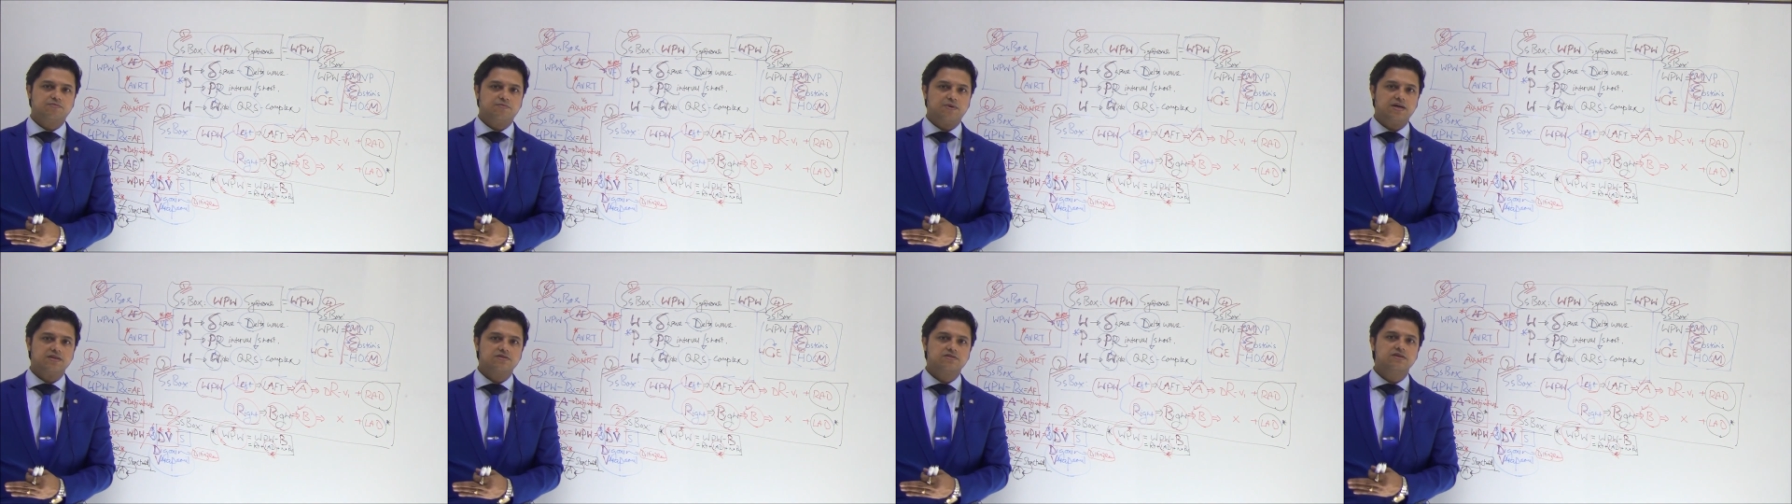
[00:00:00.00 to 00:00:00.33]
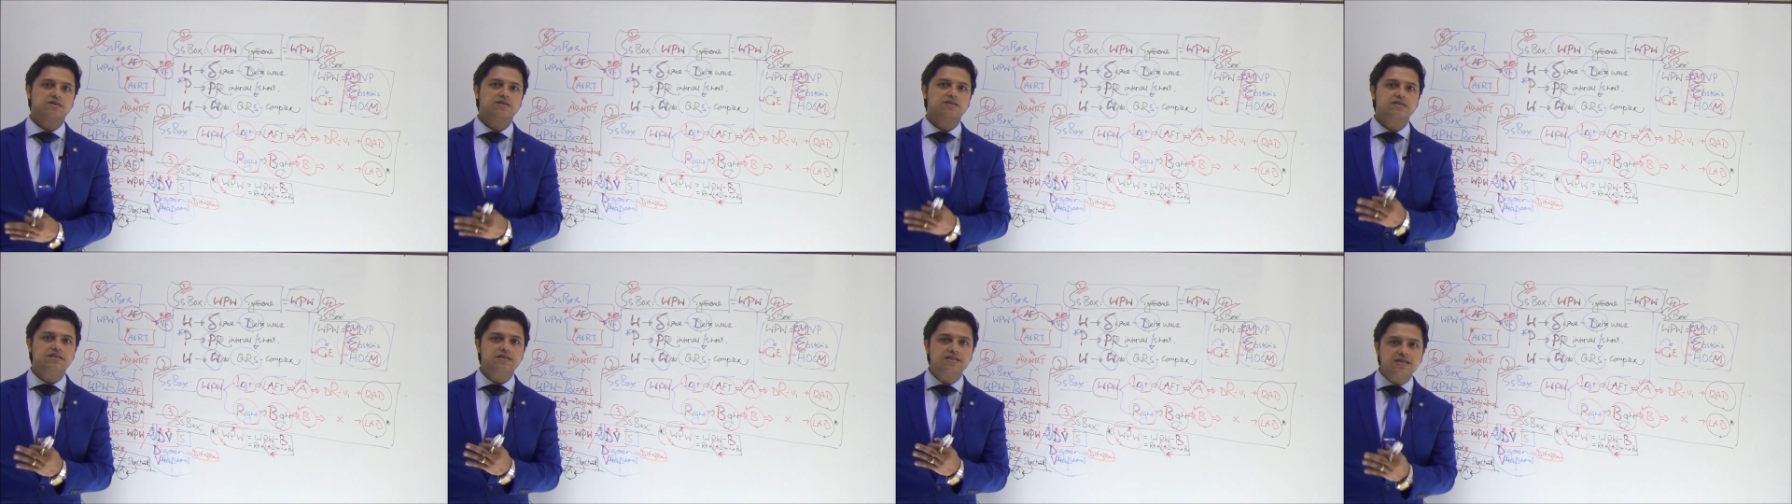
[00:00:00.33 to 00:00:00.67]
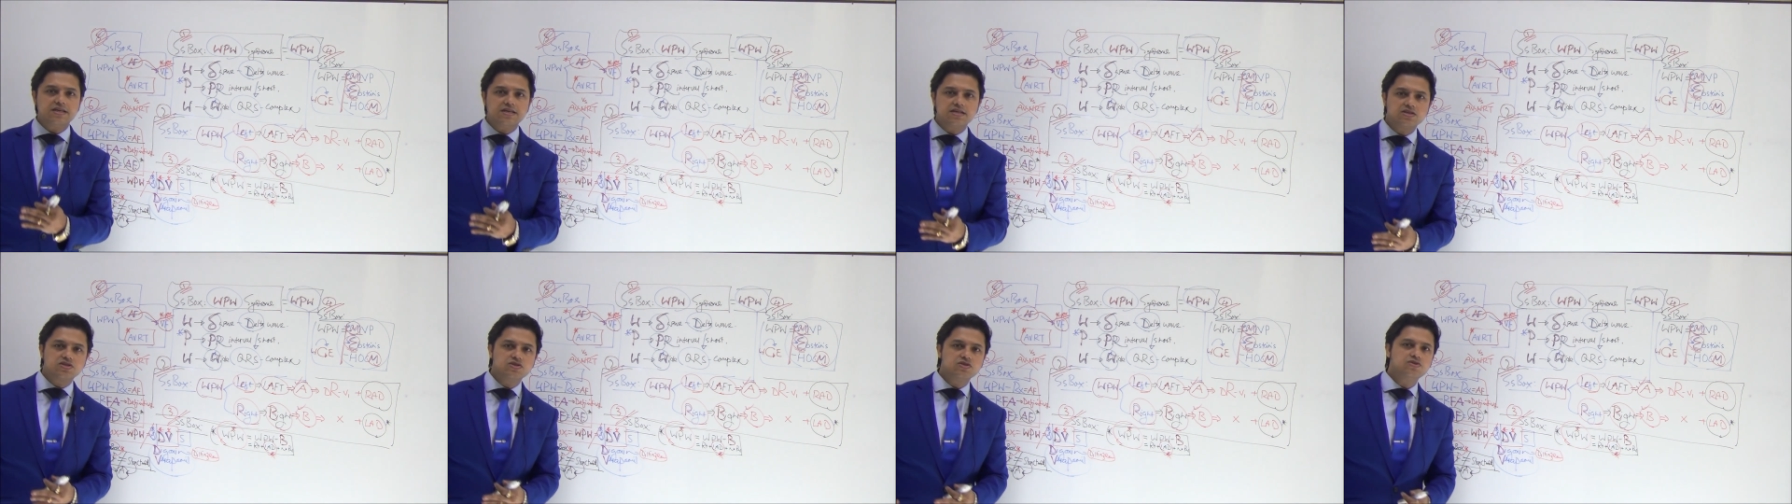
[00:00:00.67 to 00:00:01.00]
pathway,
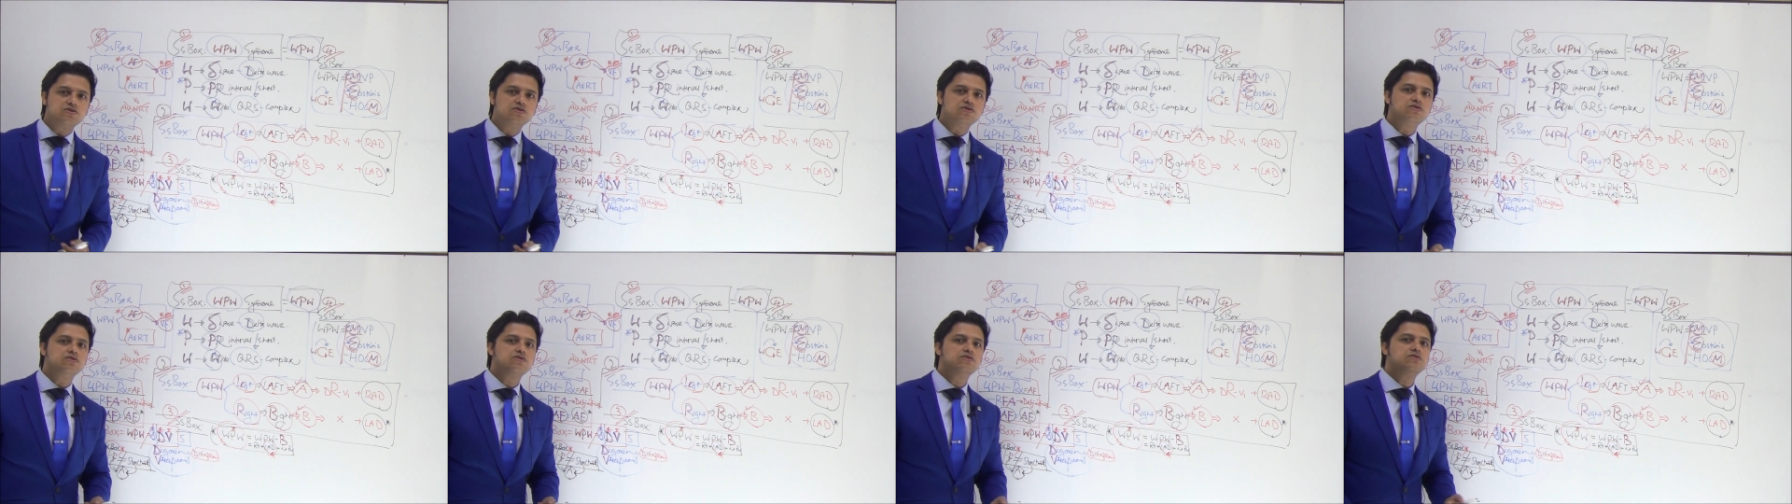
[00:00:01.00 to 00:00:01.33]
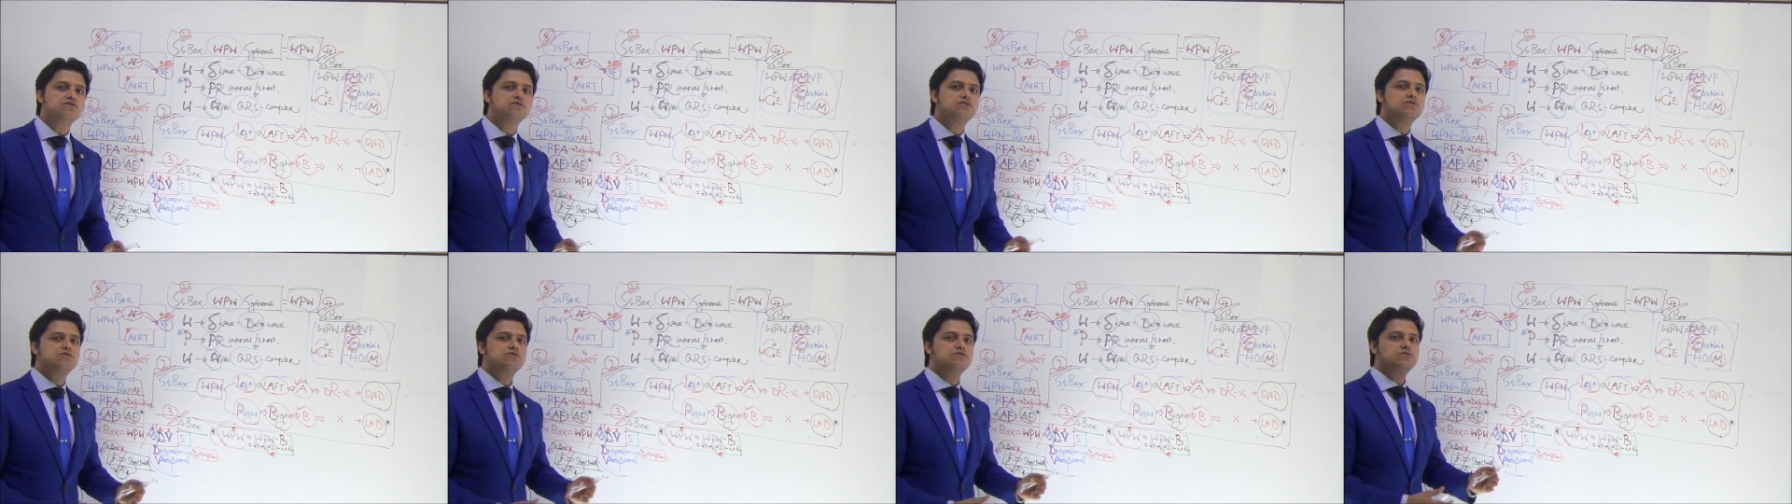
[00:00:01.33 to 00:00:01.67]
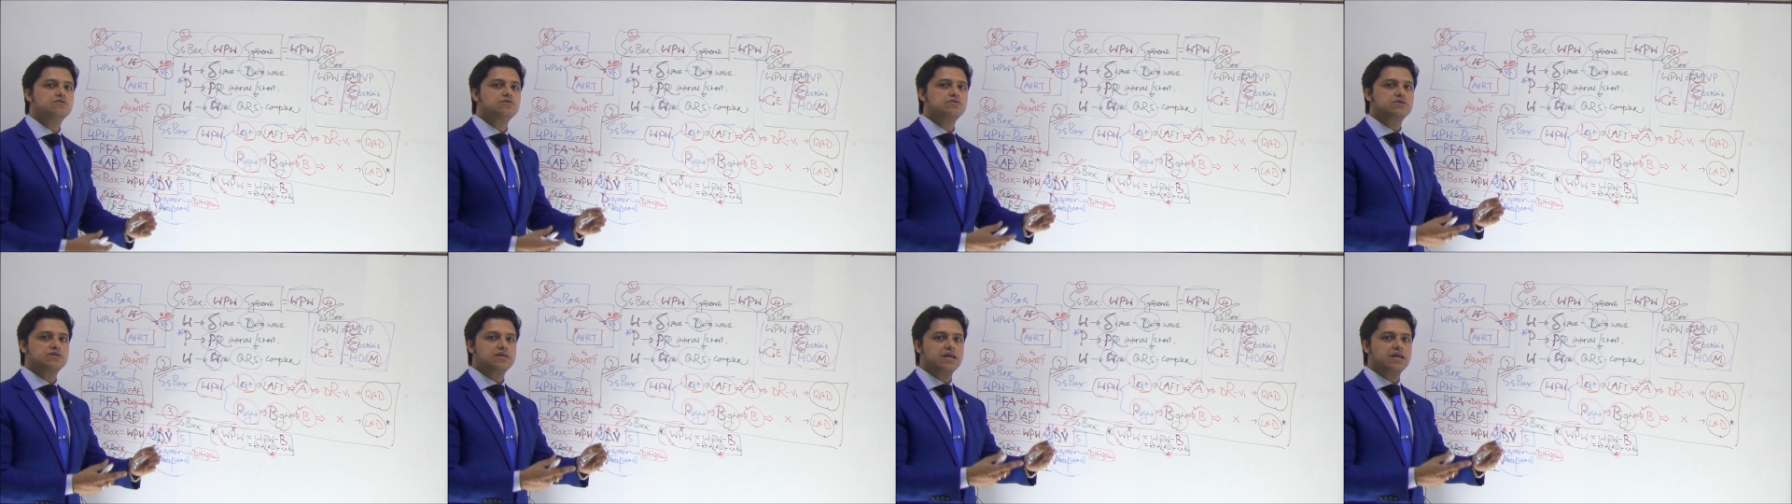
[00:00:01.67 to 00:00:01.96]
leading to,